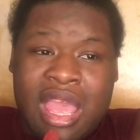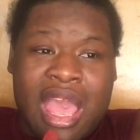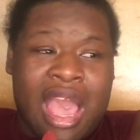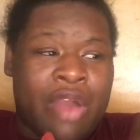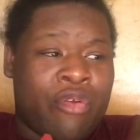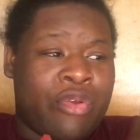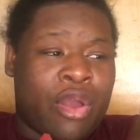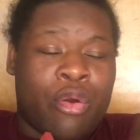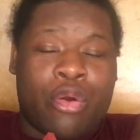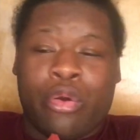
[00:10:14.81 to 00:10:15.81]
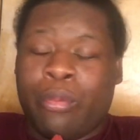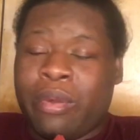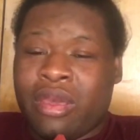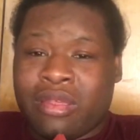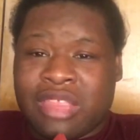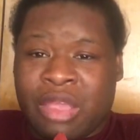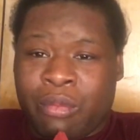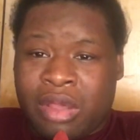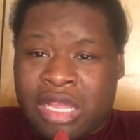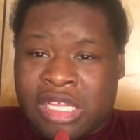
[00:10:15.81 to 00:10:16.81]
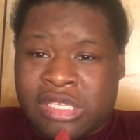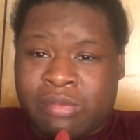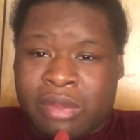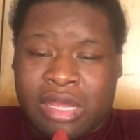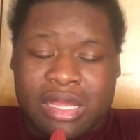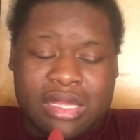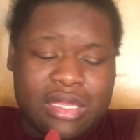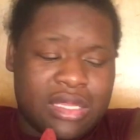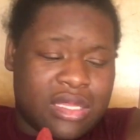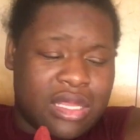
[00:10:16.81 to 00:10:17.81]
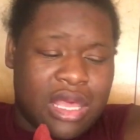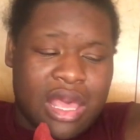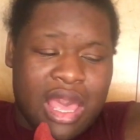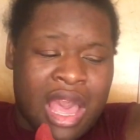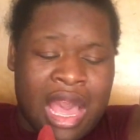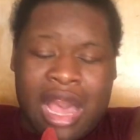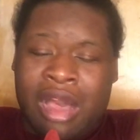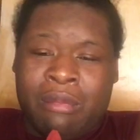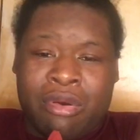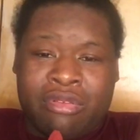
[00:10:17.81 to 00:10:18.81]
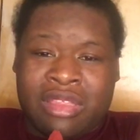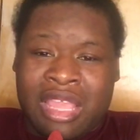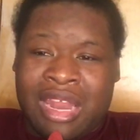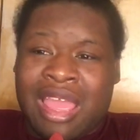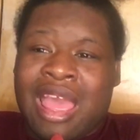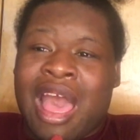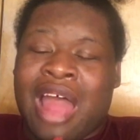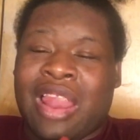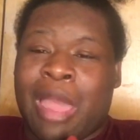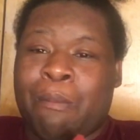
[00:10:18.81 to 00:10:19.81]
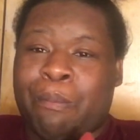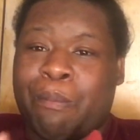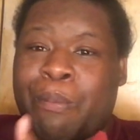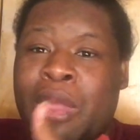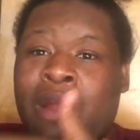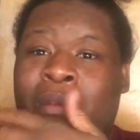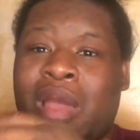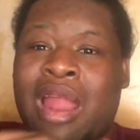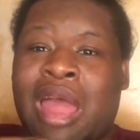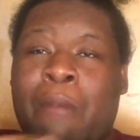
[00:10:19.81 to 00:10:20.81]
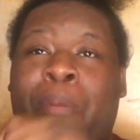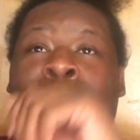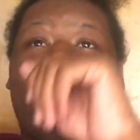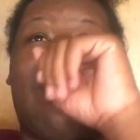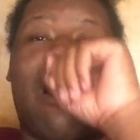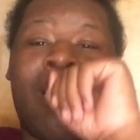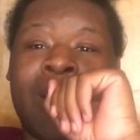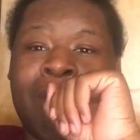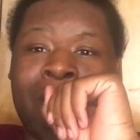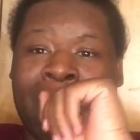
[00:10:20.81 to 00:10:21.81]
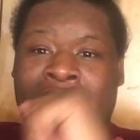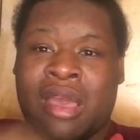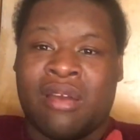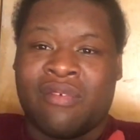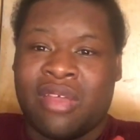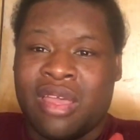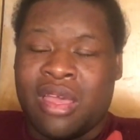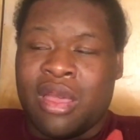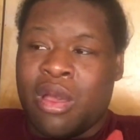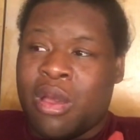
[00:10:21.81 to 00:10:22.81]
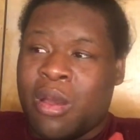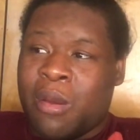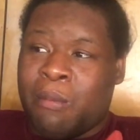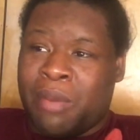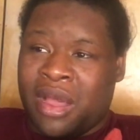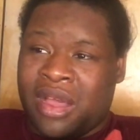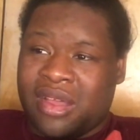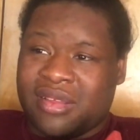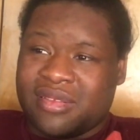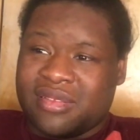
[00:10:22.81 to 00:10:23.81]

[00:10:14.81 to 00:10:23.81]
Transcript: I don't know who pills they was, but I almost did. I like put them. I like pulled them all in my mouth, but